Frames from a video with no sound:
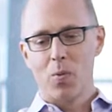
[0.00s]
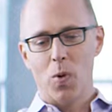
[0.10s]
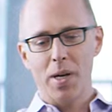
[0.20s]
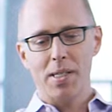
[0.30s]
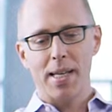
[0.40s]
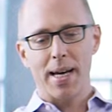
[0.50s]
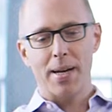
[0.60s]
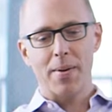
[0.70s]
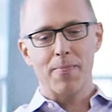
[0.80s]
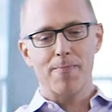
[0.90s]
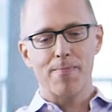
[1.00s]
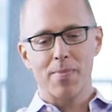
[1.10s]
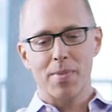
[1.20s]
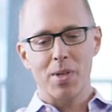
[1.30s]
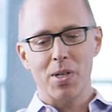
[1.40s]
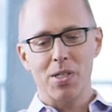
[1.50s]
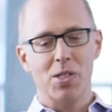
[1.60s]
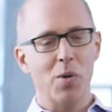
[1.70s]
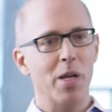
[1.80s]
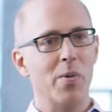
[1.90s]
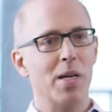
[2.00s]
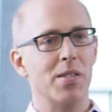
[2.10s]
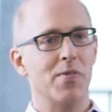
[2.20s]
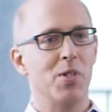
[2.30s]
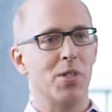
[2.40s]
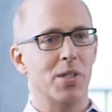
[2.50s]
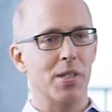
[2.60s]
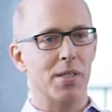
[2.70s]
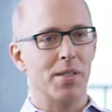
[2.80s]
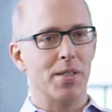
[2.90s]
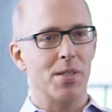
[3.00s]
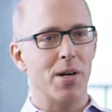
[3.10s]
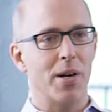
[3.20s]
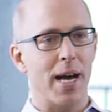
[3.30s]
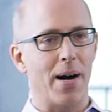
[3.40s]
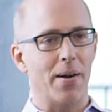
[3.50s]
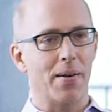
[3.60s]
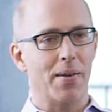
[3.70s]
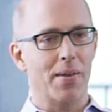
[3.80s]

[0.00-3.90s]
One is that there are just so many ways the future could turn out.